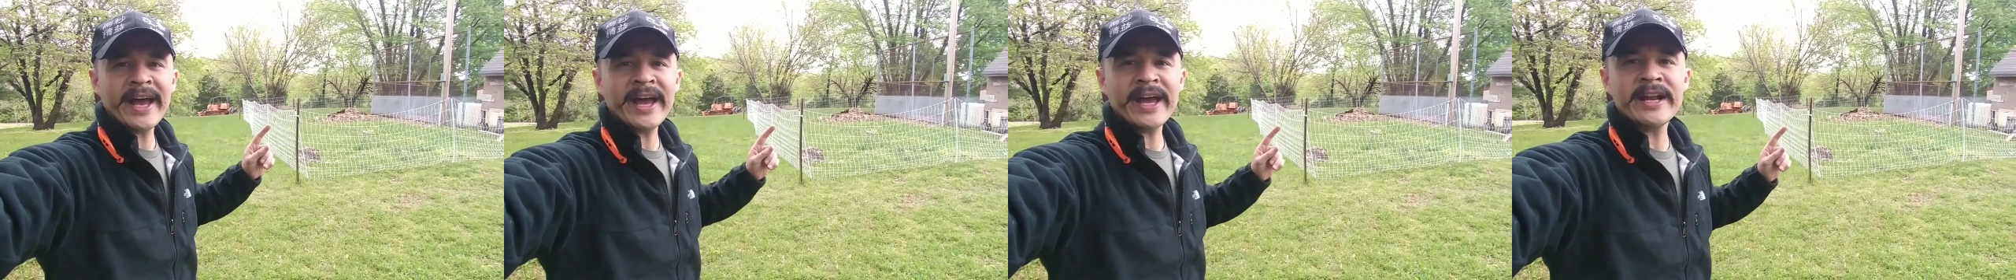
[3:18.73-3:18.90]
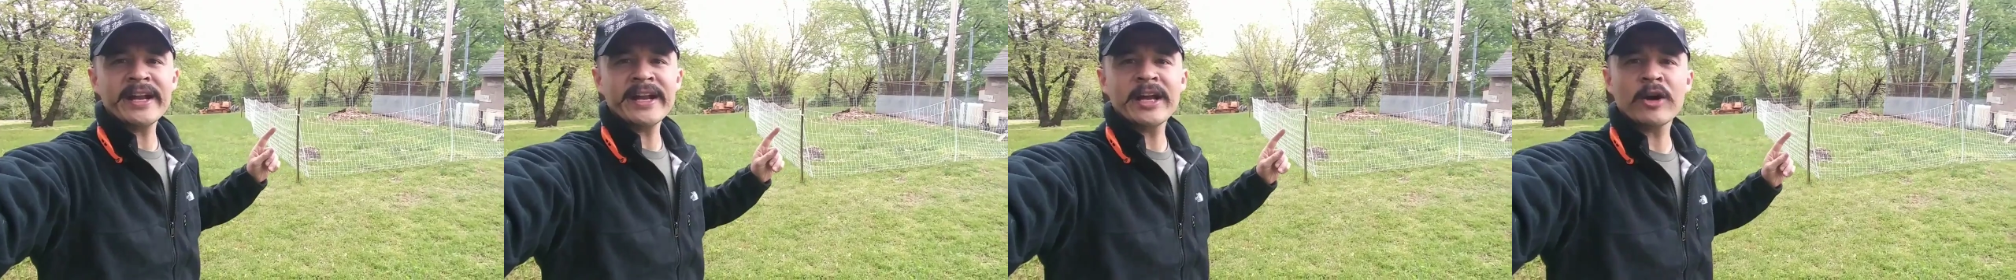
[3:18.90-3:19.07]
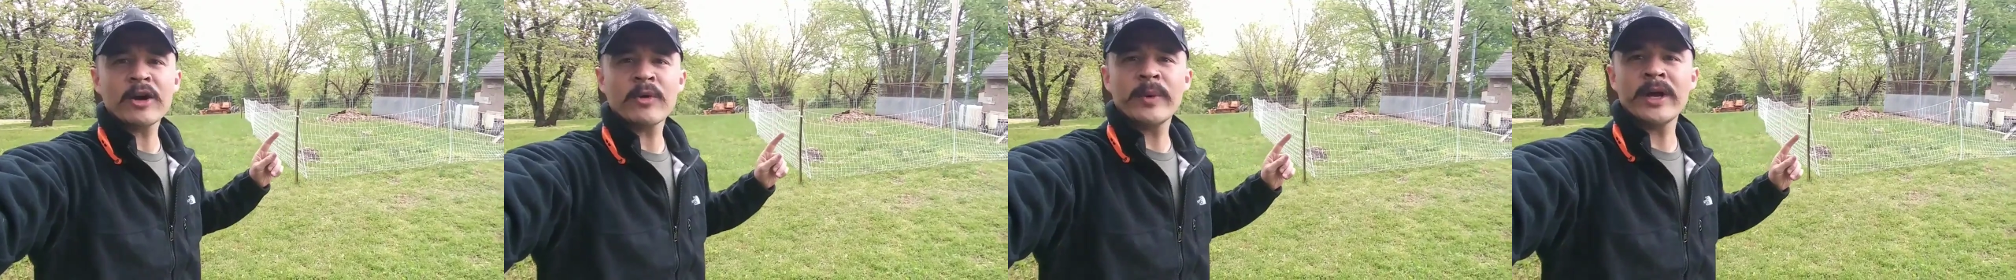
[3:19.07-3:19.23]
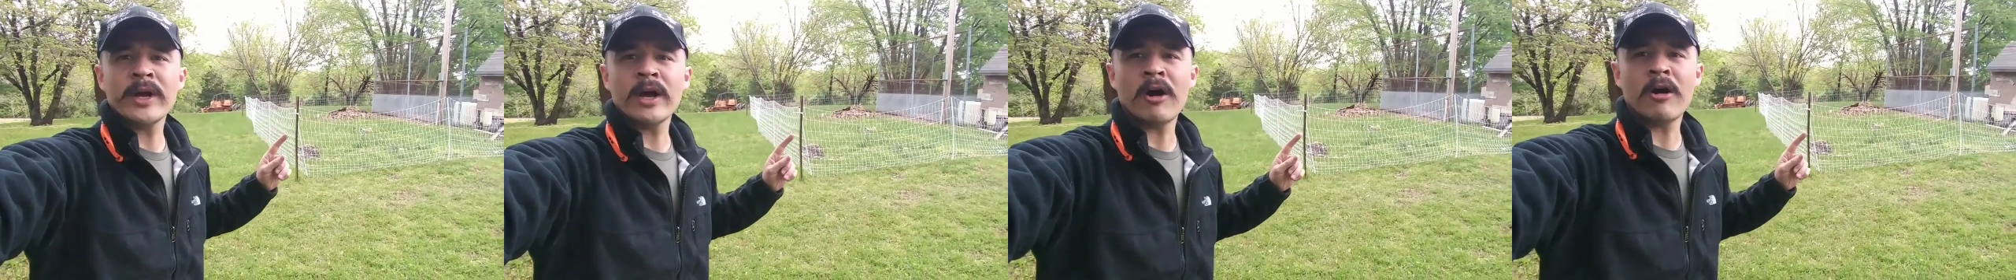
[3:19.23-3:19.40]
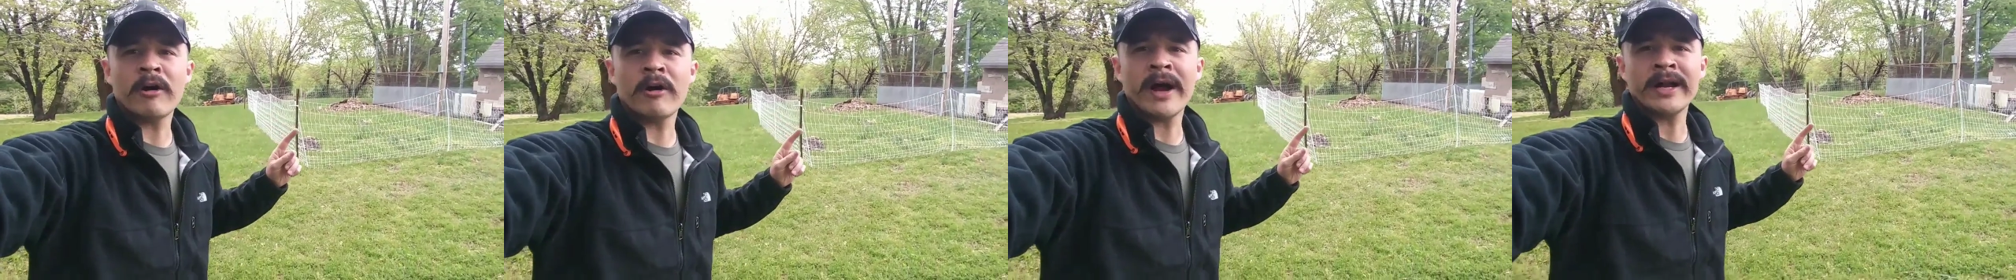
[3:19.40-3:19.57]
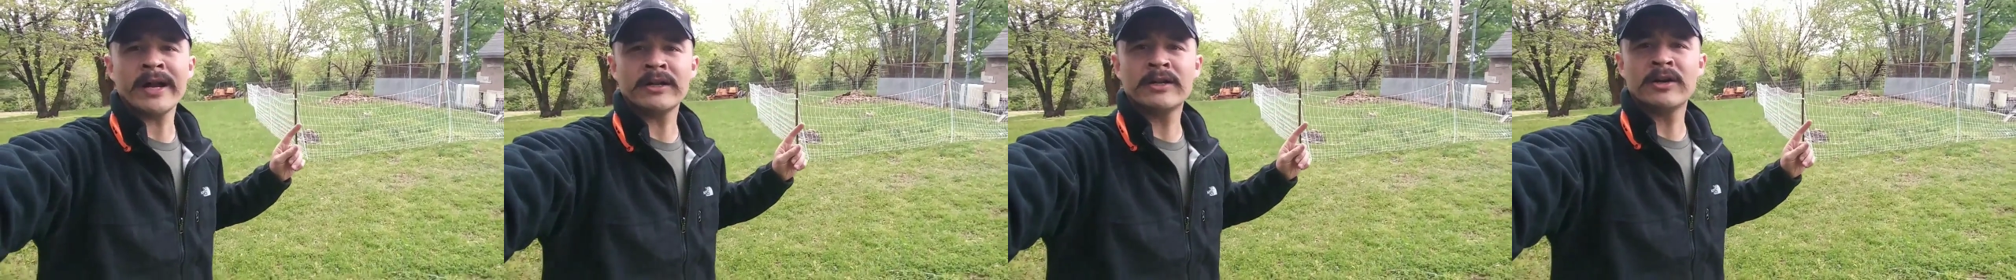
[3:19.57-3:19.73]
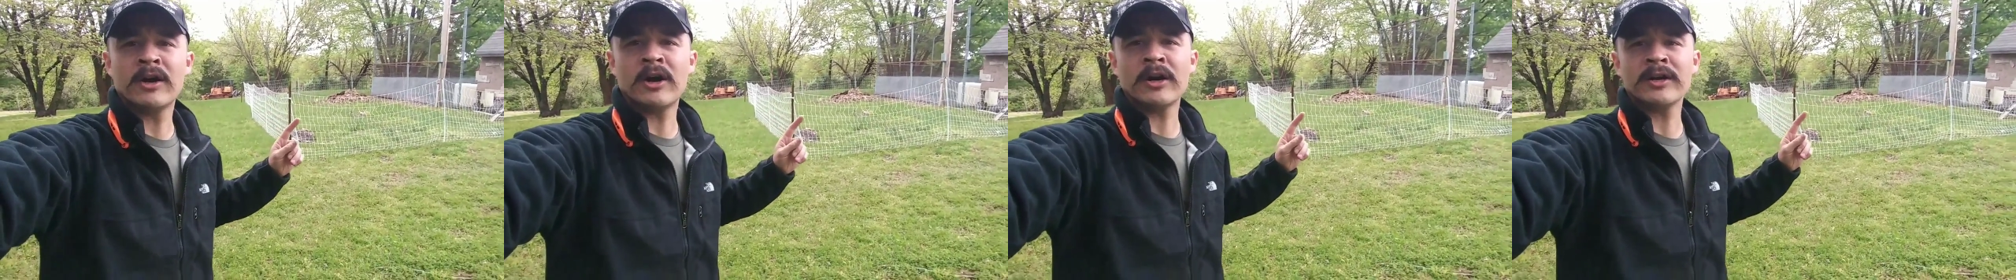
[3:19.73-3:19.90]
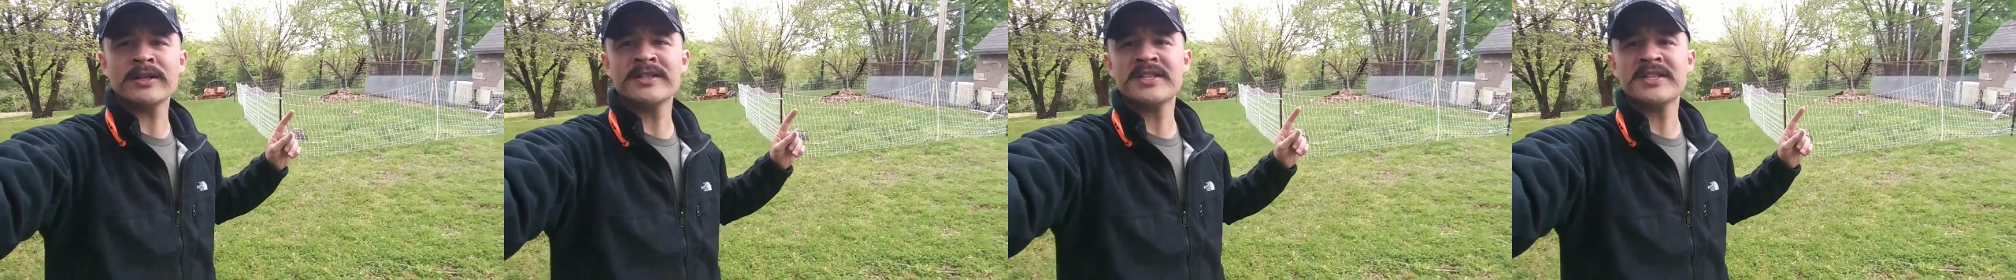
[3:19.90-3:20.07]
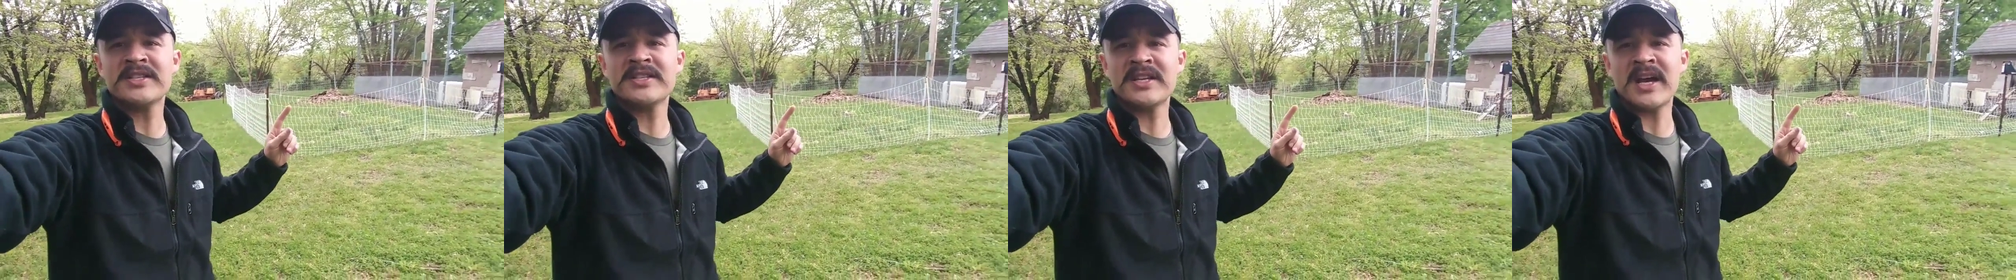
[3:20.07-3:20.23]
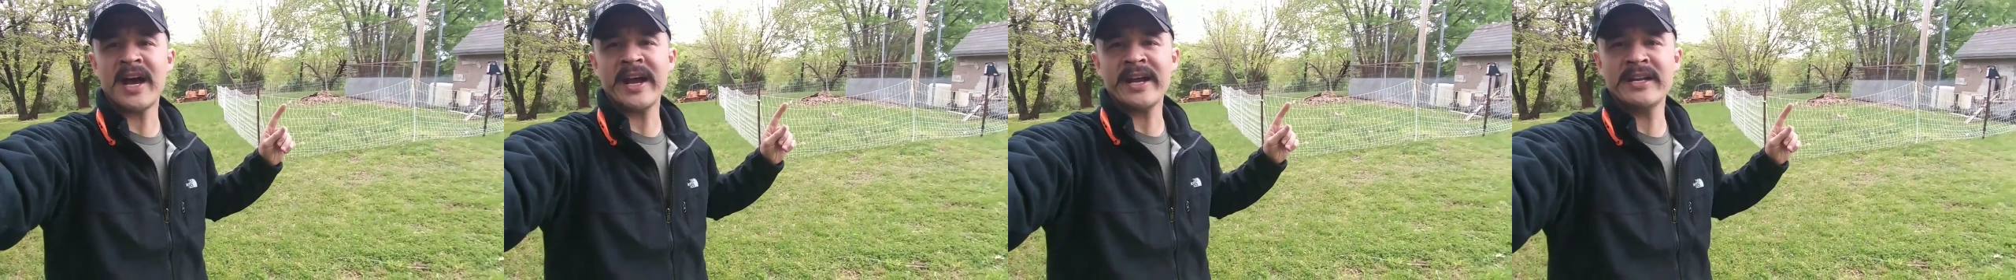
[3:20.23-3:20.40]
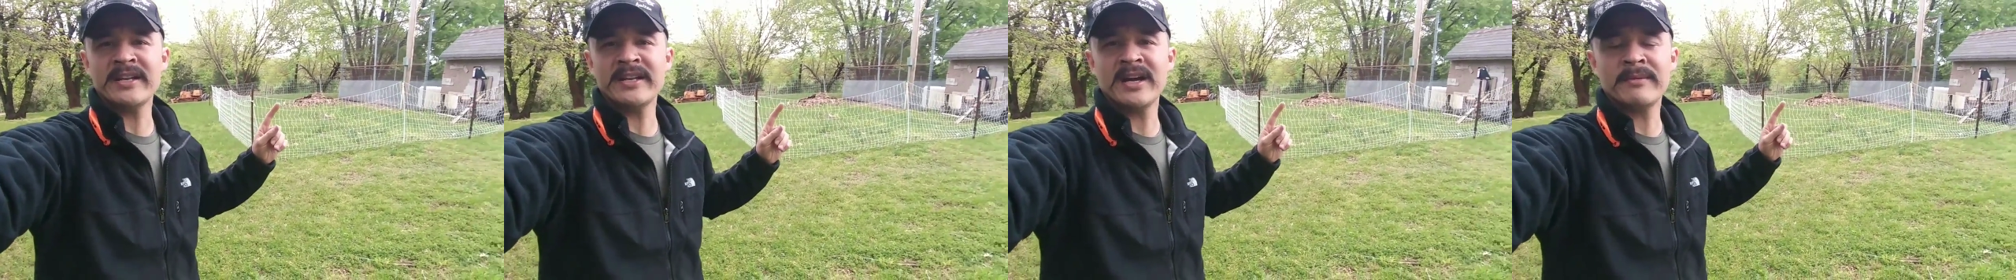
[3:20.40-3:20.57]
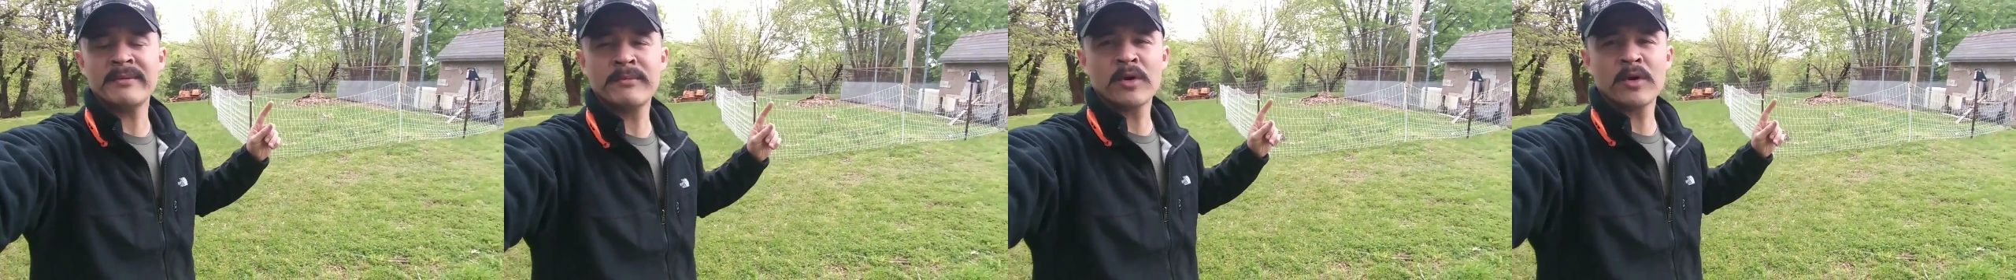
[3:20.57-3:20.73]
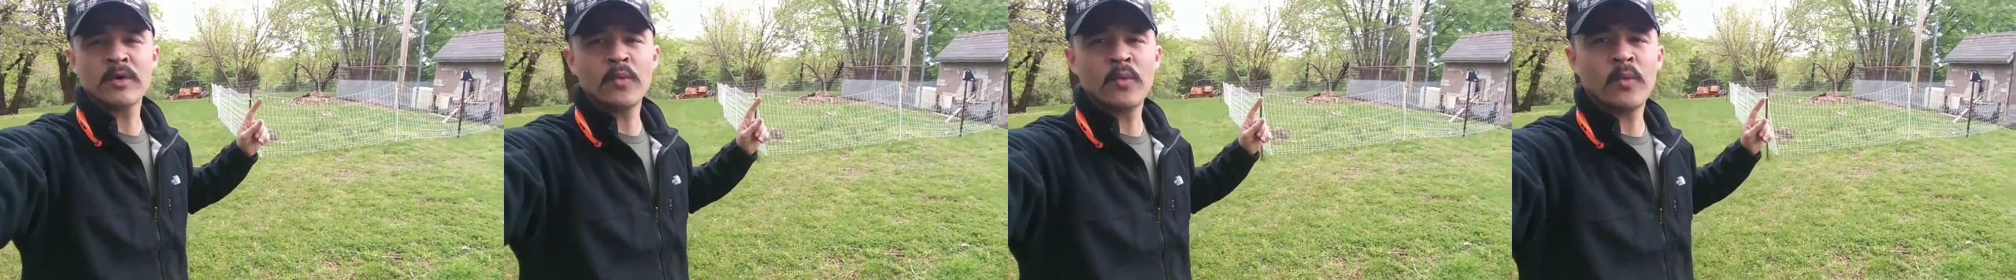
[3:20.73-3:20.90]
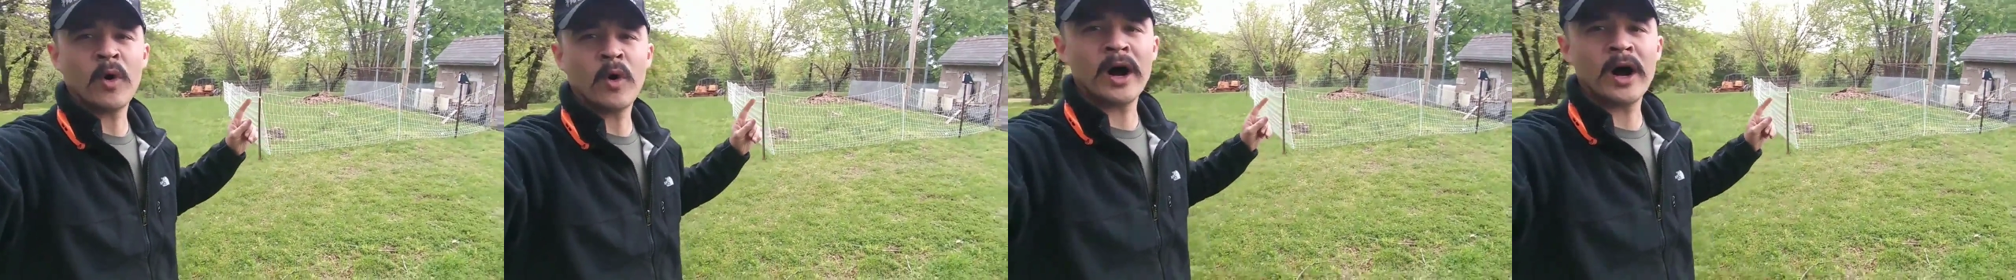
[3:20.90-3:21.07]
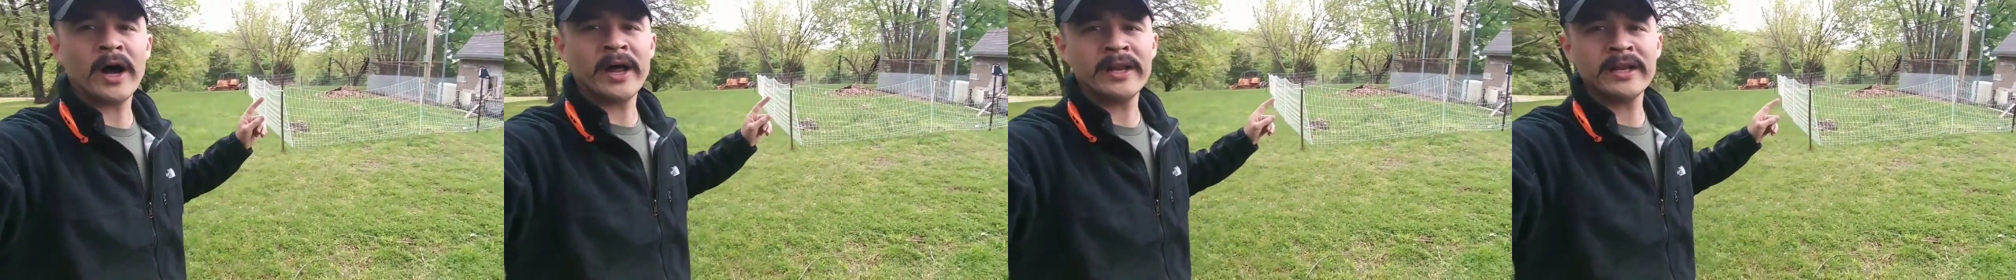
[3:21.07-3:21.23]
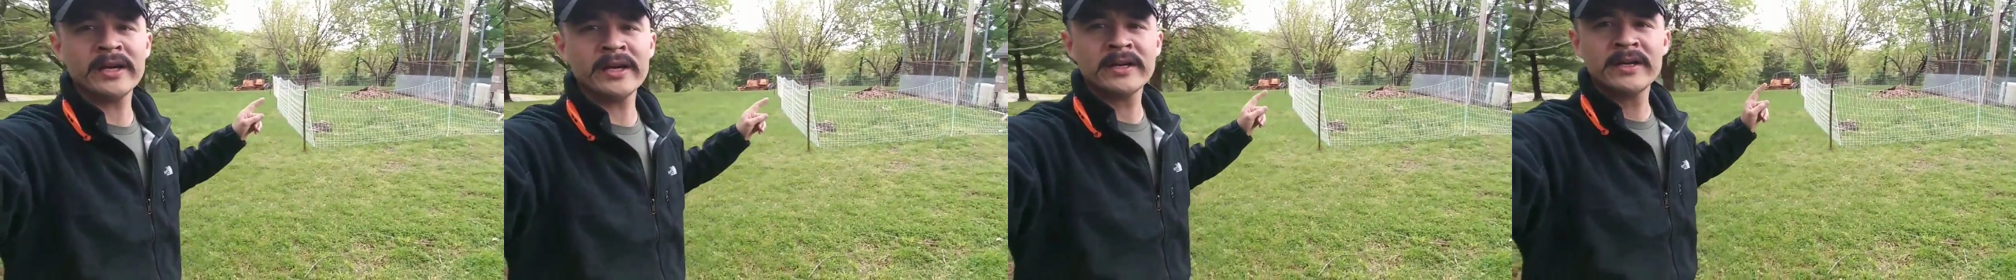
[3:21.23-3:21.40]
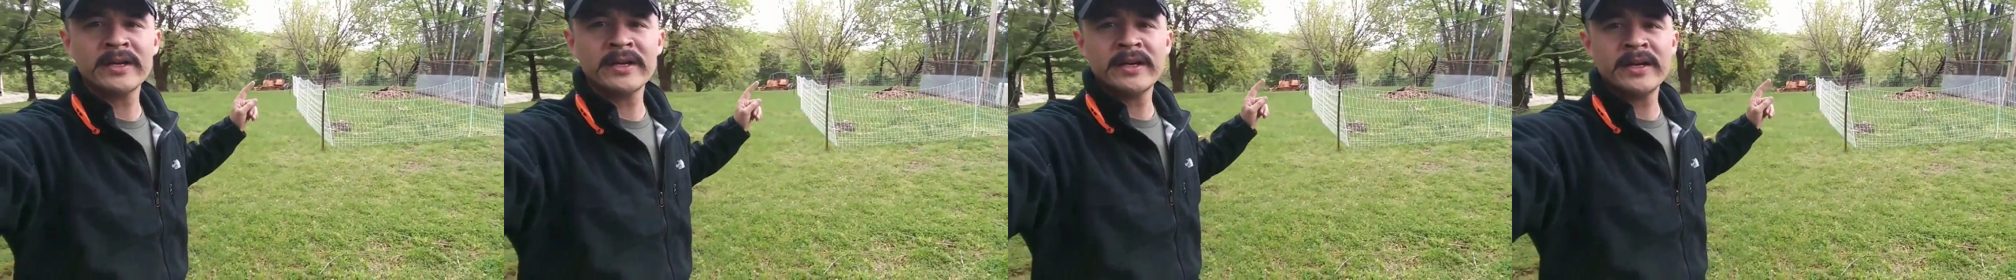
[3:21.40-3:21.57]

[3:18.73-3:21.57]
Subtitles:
And here we are at garden site number 1.